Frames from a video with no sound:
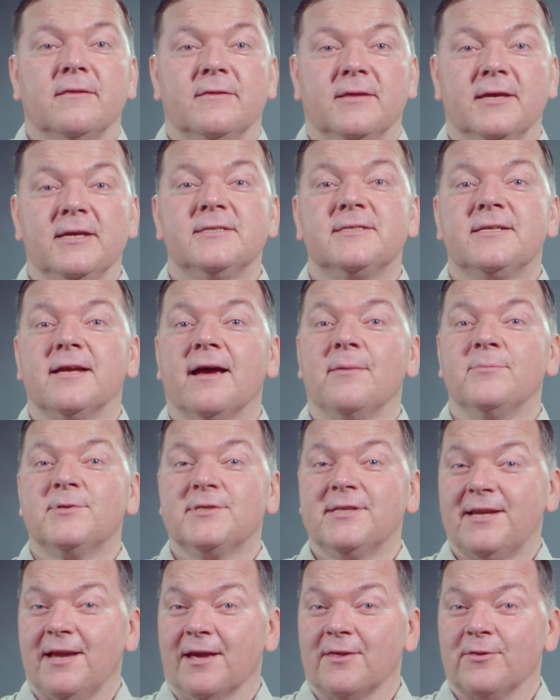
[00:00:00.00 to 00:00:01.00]
These
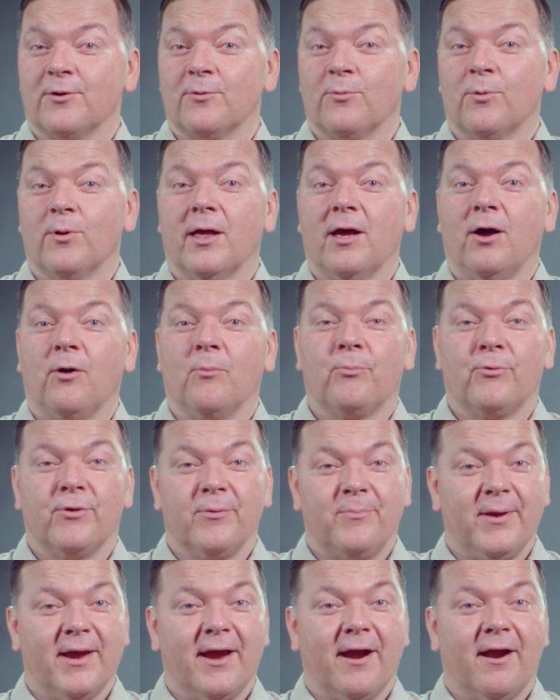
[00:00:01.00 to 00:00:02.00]
times together will help
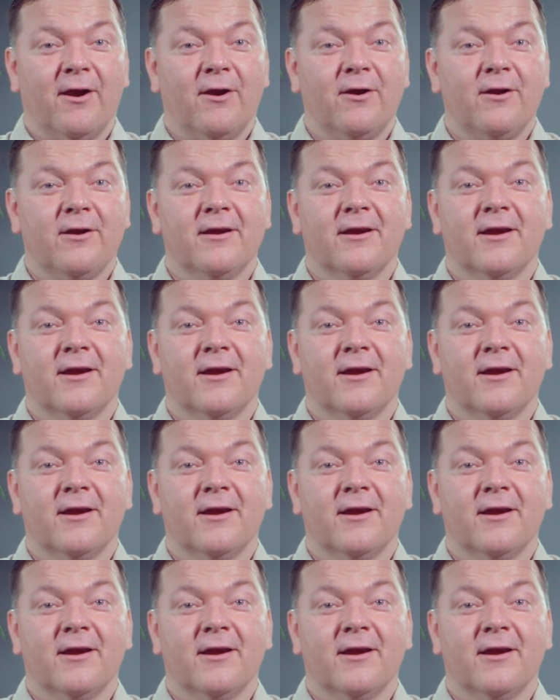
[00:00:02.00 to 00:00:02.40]
prepare,